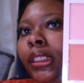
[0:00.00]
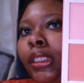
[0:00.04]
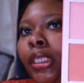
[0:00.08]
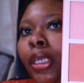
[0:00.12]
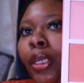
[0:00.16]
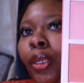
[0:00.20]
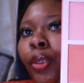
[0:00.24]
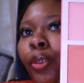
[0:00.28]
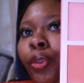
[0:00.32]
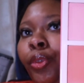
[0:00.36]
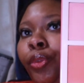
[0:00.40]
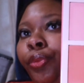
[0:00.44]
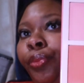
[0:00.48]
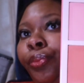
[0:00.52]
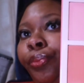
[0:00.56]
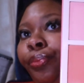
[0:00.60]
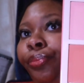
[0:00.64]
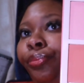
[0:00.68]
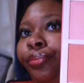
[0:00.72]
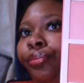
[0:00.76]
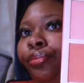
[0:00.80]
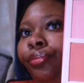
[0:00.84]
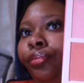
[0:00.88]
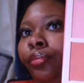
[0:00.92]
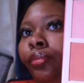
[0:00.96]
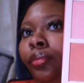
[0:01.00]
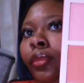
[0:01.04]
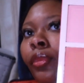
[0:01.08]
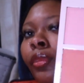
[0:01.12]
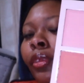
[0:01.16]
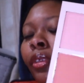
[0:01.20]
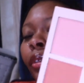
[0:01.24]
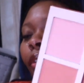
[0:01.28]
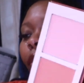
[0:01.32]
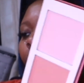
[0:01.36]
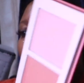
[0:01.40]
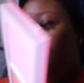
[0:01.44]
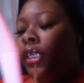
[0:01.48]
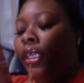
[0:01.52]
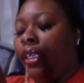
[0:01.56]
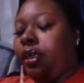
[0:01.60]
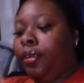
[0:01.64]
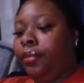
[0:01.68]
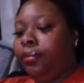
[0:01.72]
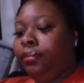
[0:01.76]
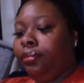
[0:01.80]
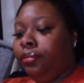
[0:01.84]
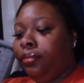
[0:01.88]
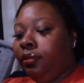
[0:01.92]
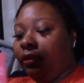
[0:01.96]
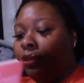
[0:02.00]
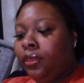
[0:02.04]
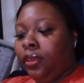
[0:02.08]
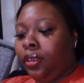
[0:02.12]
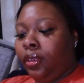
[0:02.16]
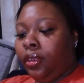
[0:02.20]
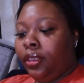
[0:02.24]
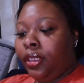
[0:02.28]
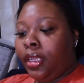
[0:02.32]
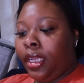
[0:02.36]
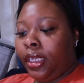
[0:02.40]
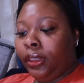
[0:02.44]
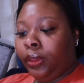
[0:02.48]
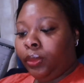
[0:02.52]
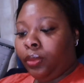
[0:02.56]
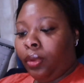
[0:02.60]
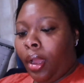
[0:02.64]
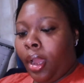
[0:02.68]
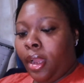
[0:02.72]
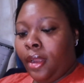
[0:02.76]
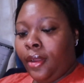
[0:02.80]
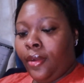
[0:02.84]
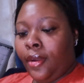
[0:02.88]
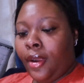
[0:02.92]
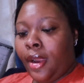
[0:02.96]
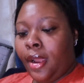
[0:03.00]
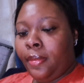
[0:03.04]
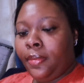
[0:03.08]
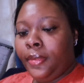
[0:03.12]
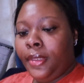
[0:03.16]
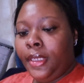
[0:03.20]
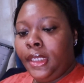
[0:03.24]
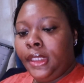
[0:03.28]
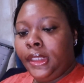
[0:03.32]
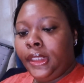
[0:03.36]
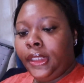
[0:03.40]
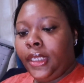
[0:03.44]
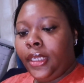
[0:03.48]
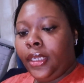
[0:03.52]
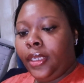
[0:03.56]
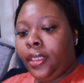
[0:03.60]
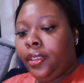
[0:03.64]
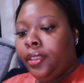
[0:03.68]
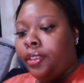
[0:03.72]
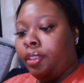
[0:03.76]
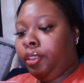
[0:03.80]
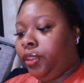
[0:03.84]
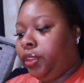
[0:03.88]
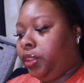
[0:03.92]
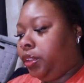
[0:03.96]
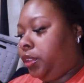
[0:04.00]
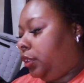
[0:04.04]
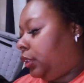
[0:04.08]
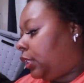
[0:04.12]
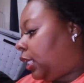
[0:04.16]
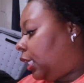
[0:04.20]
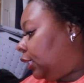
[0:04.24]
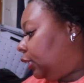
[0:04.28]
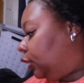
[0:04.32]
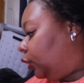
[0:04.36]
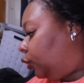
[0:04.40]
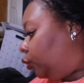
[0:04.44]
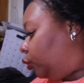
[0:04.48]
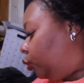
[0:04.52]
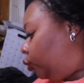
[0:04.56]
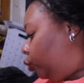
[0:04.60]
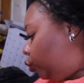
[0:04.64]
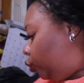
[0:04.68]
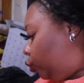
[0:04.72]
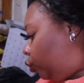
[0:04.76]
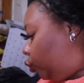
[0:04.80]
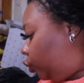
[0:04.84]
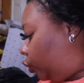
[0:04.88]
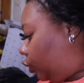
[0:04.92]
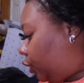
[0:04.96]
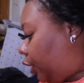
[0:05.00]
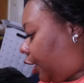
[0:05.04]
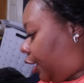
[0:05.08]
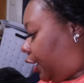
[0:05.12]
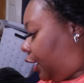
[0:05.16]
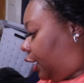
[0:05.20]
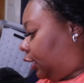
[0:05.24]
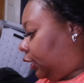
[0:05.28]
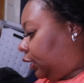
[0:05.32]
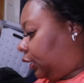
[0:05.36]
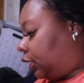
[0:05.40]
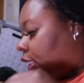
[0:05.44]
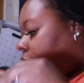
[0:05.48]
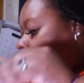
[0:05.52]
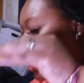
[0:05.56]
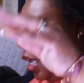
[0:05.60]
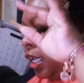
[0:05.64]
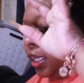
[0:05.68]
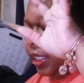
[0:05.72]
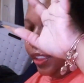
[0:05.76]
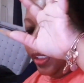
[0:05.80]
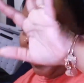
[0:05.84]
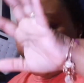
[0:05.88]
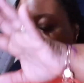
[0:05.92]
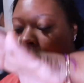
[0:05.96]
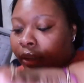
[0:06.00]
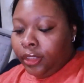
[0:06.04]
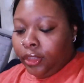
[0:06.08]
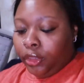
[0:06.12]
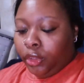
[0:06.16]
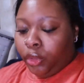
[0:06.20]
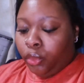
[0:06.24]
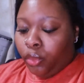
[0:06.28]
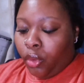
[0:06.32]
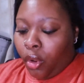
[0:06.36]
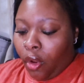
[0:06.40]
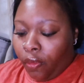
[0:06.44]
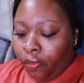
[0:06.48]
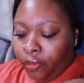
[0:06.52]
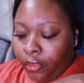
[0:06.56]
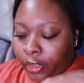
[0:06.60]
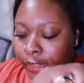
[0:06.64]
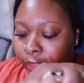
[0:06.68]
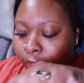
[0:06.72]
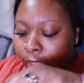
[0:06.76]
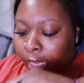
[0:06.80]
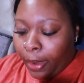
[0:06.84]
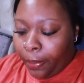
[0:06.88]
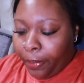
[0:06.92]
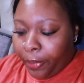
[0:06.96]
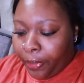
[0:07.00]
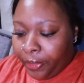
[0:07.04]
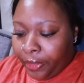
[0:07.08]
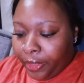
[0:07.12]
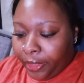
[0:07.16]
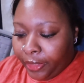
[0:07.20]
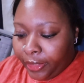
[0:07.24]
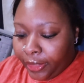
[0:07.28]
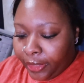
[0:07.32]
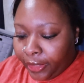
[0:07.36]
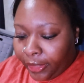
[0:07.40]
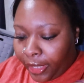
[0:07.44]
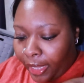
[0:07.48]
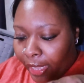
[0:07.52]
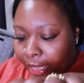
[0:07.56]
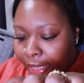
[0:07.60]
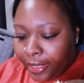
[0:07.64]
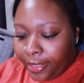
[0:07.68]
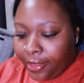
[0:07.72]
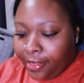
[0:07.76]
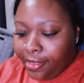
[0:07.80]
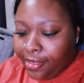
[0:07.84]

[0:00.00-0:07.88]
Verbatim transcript: So yeah, that's why I grabbed these colors. Nice neutral shades, nothing too over the top or nothing like